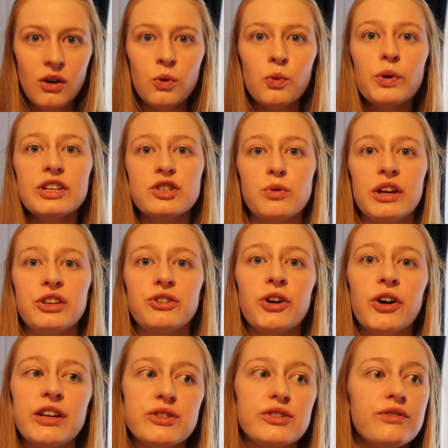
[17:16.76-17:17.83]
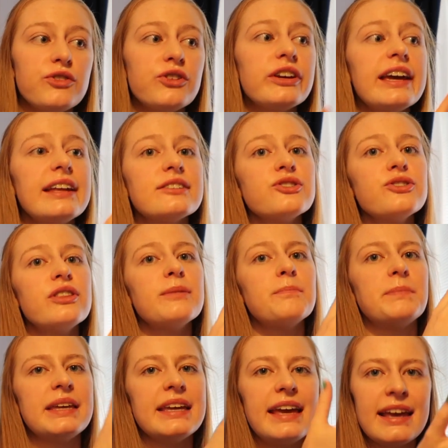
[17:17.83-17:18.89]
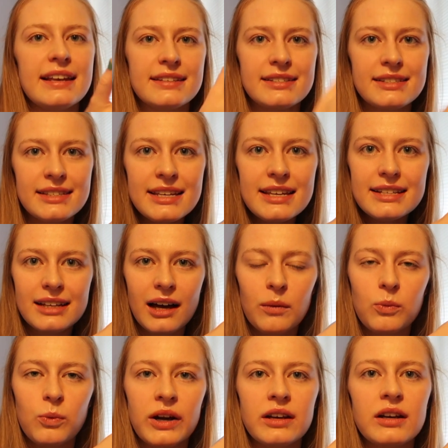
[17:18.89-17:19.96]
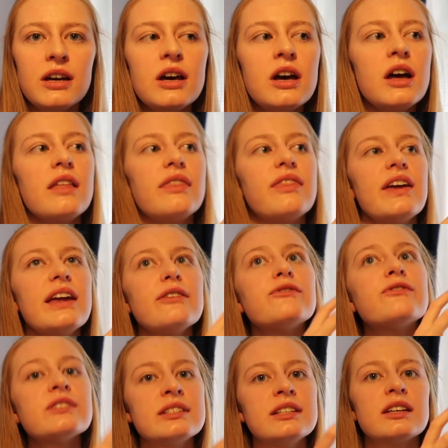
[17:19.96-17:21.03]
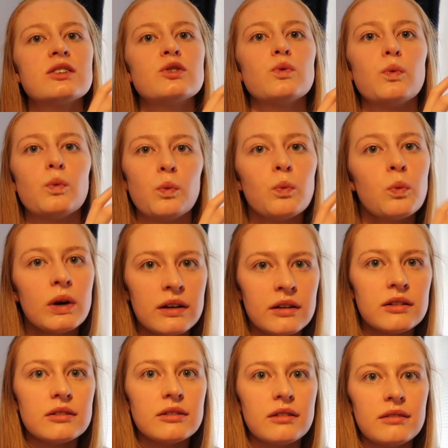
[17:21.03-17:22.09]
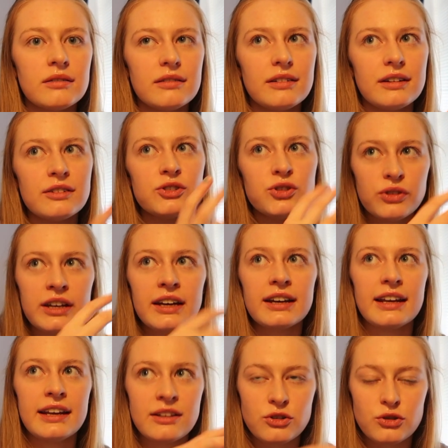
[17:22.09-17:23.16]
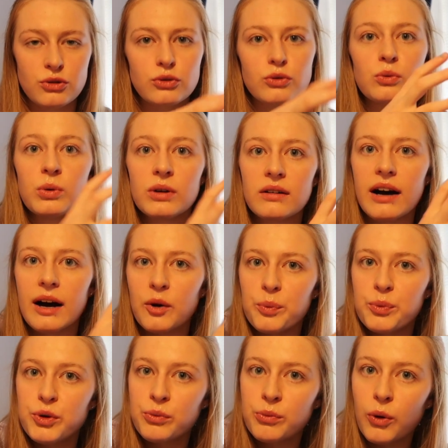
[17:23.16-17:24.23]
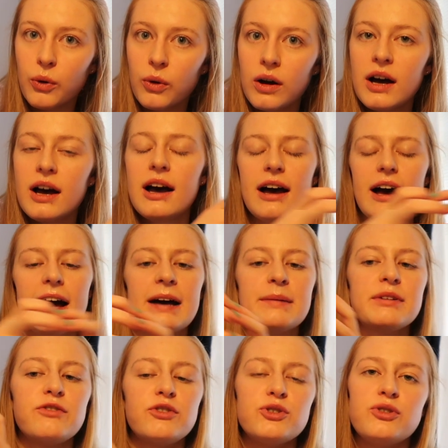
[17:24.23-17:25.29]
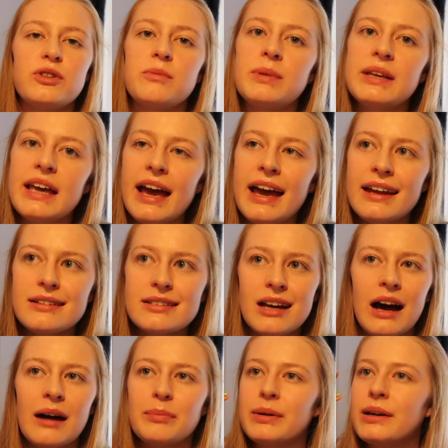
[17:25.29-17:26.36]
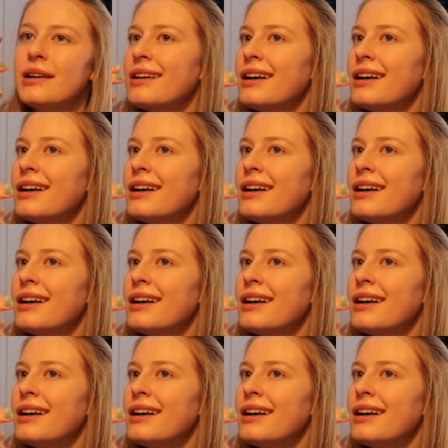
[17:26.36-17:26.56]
which one you're going to. If you get to the BSc type one, then physics will, doing it in school will help you more. If you do the BA type,